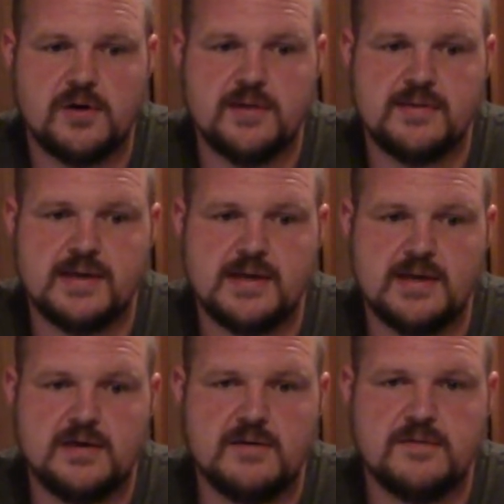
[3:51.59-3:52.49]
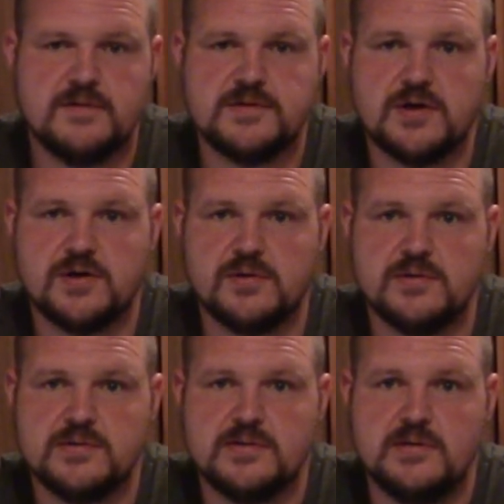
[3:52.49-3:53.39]
are at the end of the
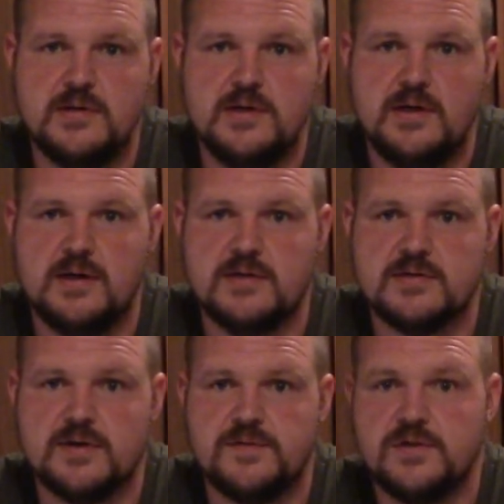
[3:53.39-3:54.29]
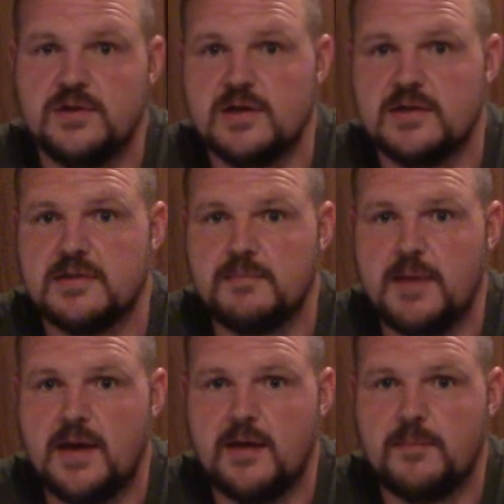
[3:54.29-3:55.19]
circles. And so if you look at the
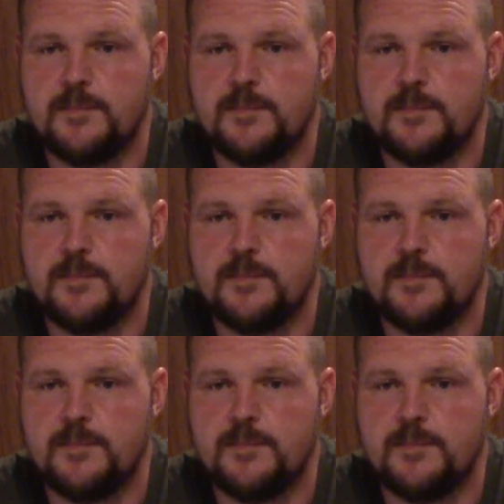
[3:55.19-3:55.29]
map,